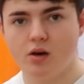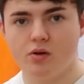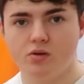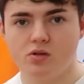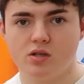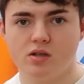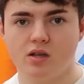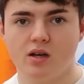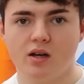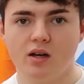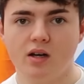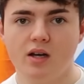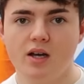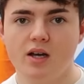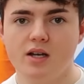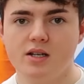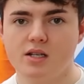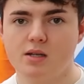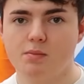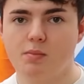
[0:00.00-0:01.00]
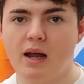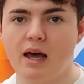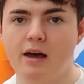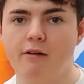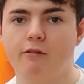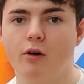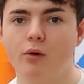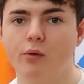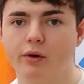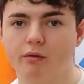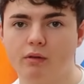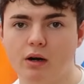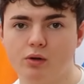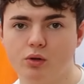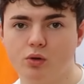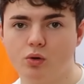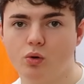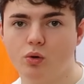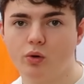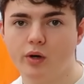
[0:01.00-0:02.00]
go to the player folding around
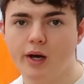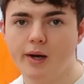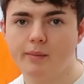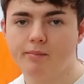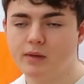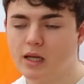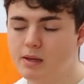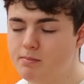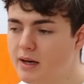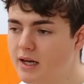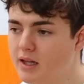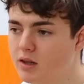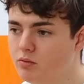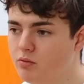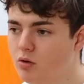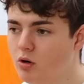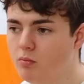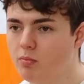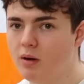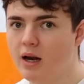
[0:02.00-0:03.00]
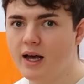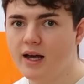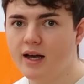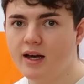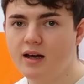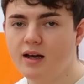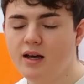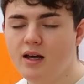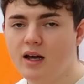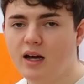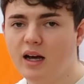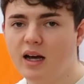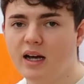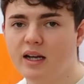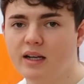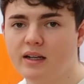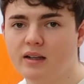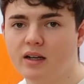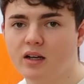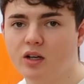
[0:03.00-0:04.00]
the corner. He picked the wrong player
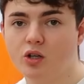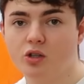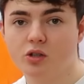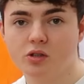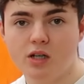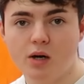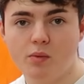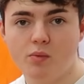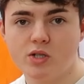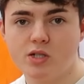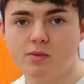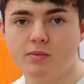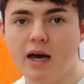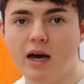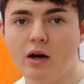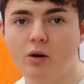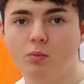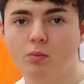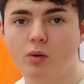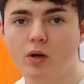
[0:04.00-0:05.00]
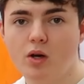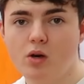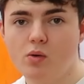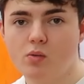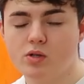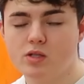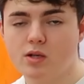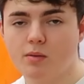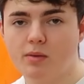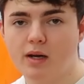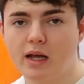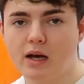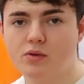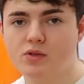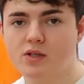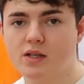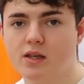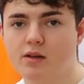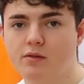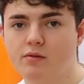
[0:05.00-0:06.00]
and could have done with some help with somebody
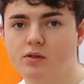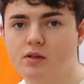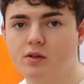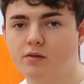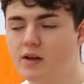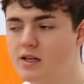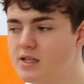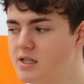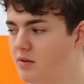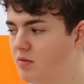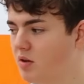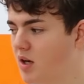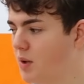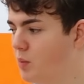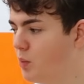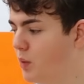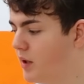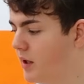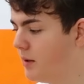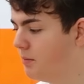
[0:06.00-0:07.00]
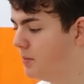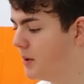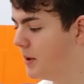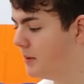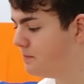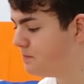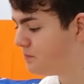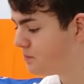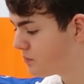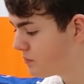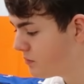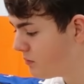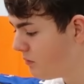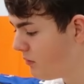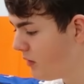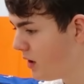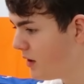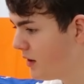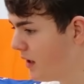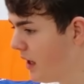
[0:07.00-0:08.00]
else in the defensive line with him. But
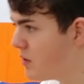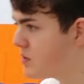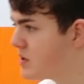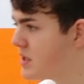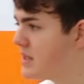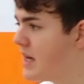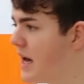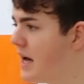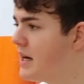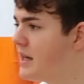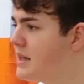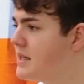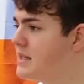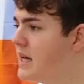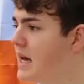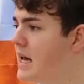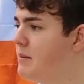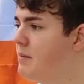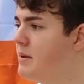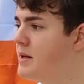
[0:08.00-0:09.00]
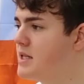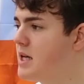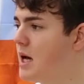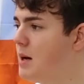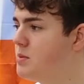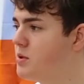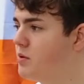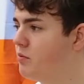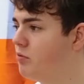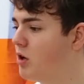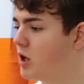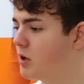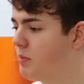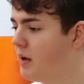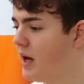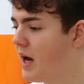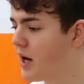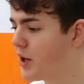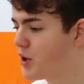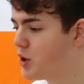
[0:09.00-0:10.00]
that was the tail of the tape in terms of
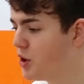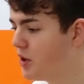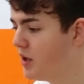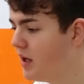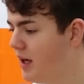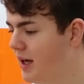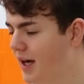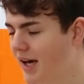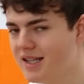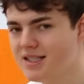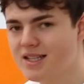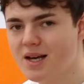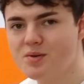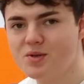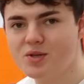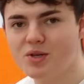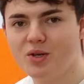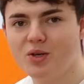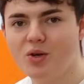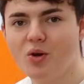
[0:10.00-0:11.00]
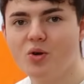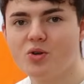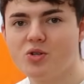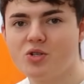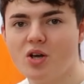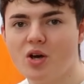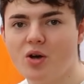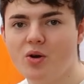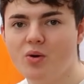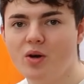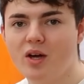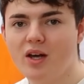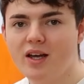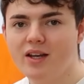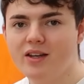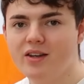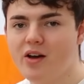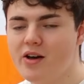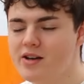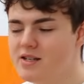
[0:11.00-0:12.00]
rugby action. In terms of the not so
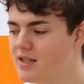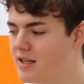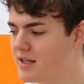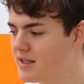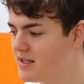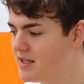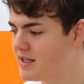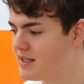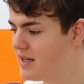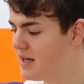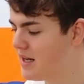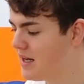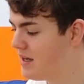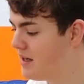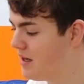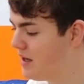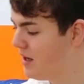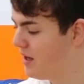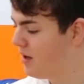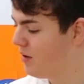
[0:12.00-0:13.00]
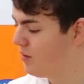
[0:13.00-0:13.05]
nice things to see,